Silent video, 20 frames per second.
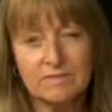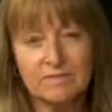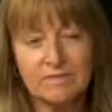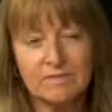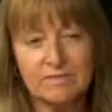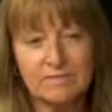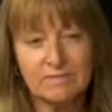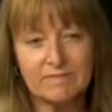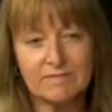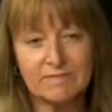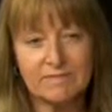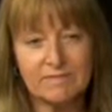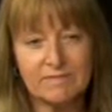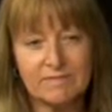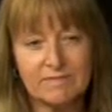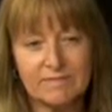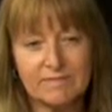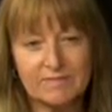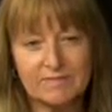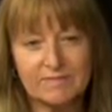
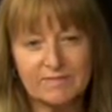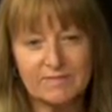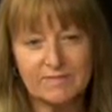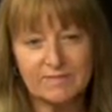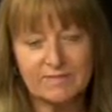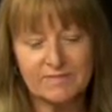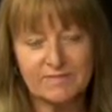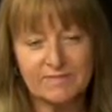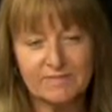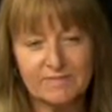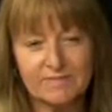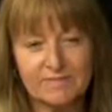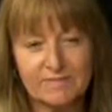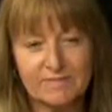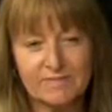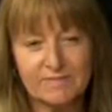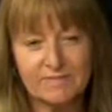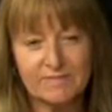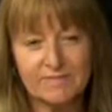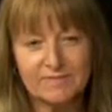
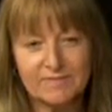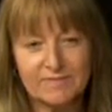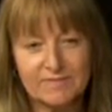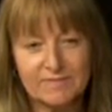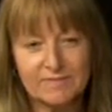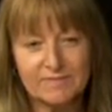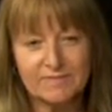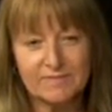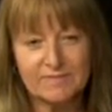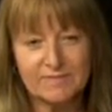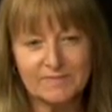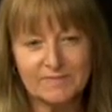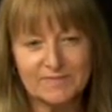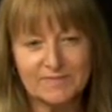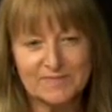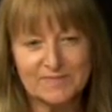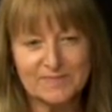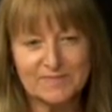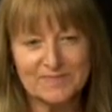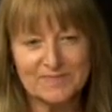
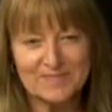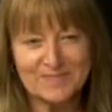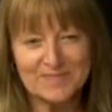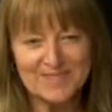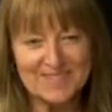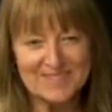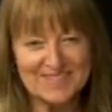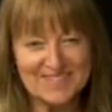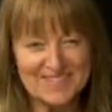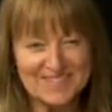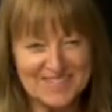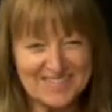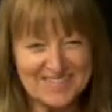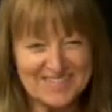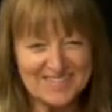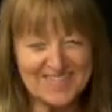(silent)